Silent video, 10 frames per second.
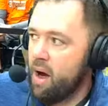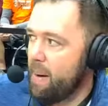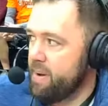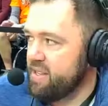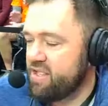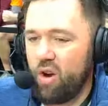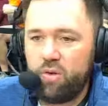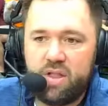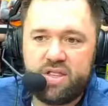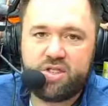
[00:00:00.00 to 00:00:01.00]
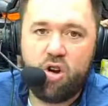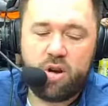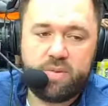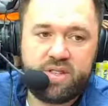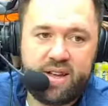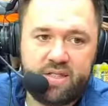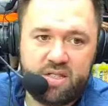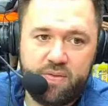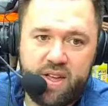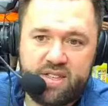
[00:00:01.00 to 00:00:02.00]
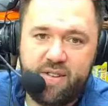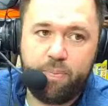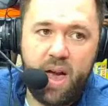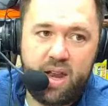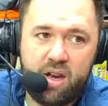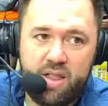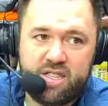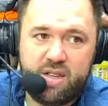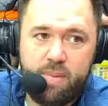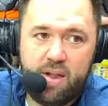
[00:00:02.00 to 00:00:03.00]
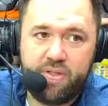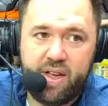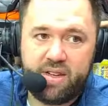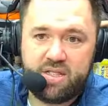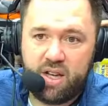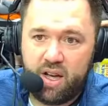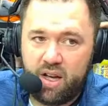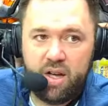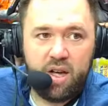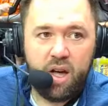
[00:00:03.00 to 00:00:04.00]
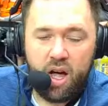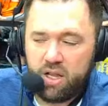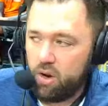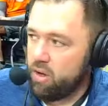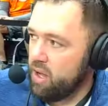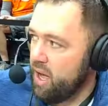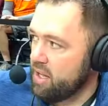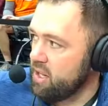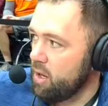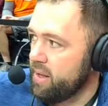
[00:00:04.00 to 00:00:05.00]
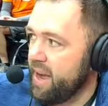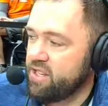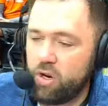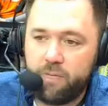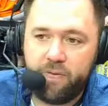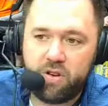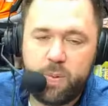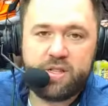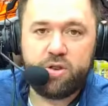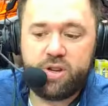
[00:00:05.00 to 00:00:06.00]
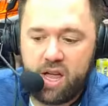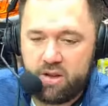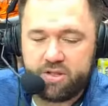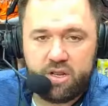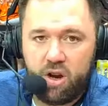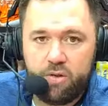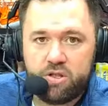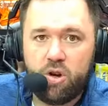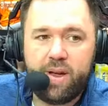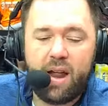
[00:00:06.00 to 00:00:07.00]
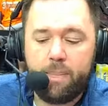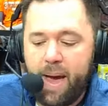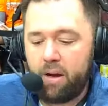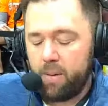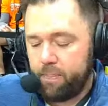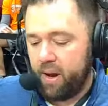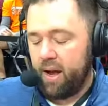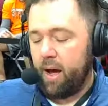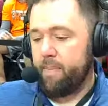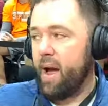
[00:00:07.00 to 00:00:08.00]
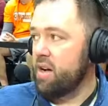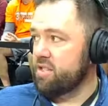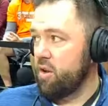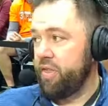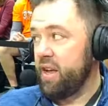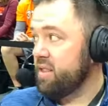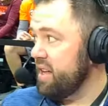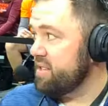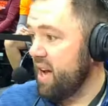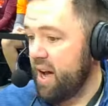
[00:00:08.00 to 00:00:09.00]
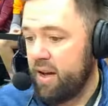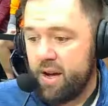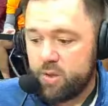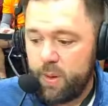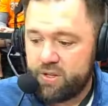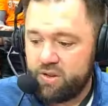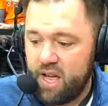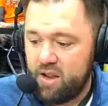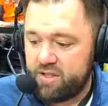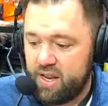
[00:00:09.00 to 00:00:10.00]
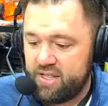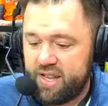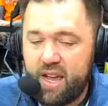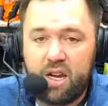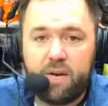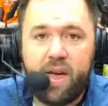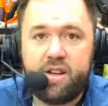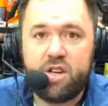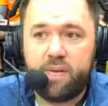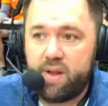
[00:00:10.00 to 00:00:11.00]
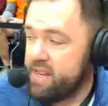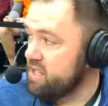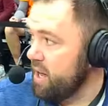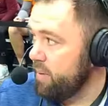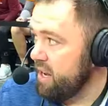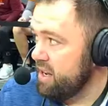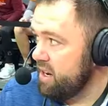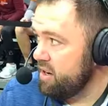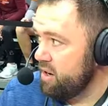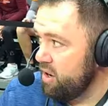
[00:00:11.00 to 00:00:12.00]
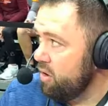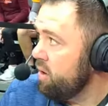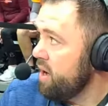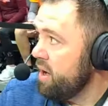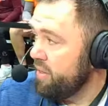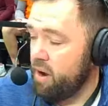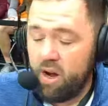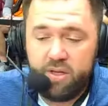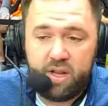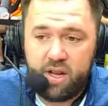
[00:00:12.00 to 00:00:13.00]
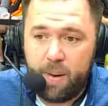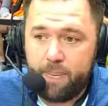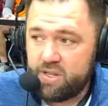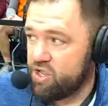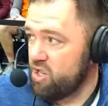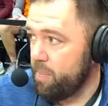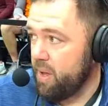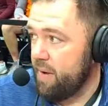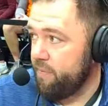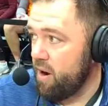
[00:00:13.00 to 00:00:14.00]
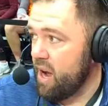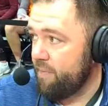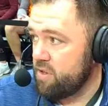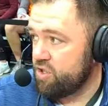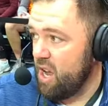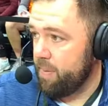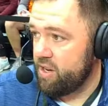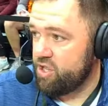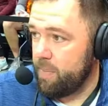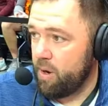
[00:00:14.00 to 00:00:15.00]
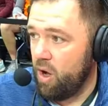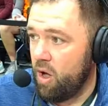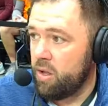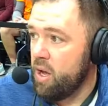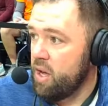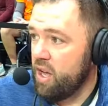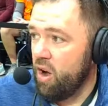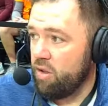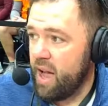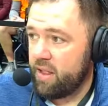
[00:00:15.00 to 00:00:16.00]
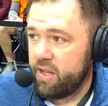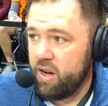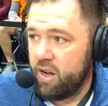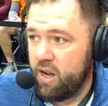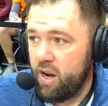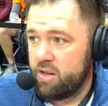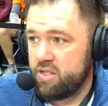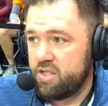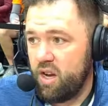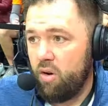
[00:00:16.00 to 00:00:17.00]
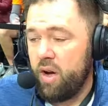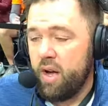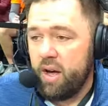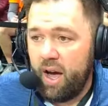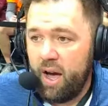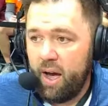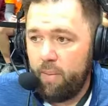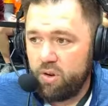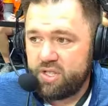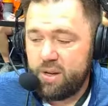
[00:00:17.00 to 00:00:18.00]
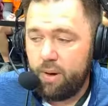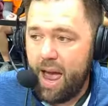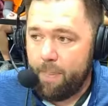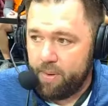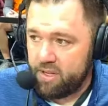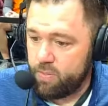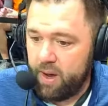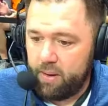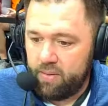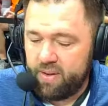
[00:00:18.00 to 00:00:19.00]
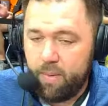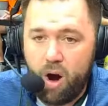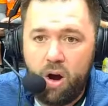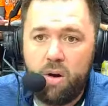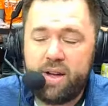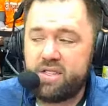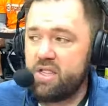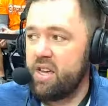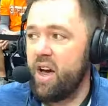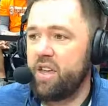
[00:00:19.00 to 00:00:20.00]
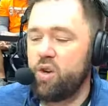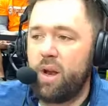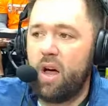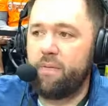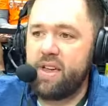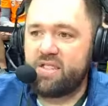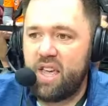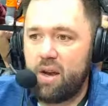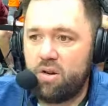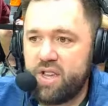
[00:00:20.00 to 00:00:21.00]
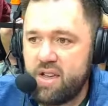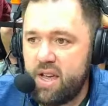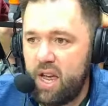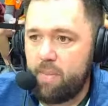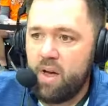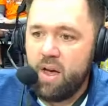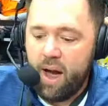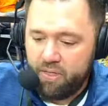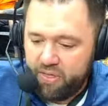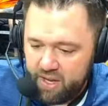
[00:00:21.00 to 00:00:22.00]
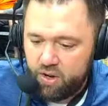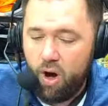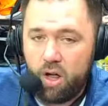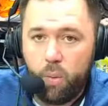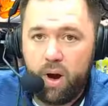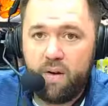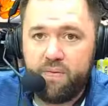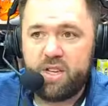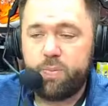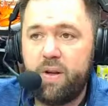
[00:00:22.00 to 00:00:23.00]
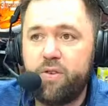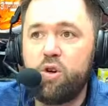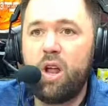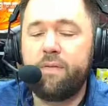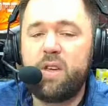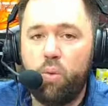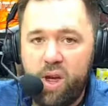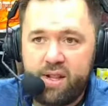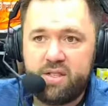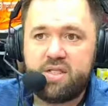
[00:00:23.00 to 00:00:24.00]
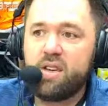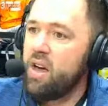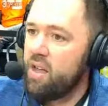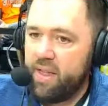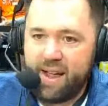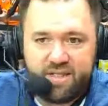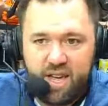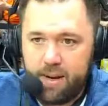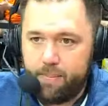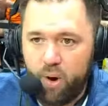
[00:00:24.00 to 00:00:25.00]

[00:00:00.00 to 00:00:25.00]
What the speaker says: I mean, certainly the circumstances of this have played into this and made things a little nicer for Spencer Danielson here. There's no doubt about it. But I also think that Spencer Danielson has taken advantage of it. He's done what he needed to do. They're in the position to play for a conference championship in all likelihood here. And so we'll see what happens. But tomorrow is the UNLV San Jose game. I think you're all aware of this, but if UNLV wins, that's it.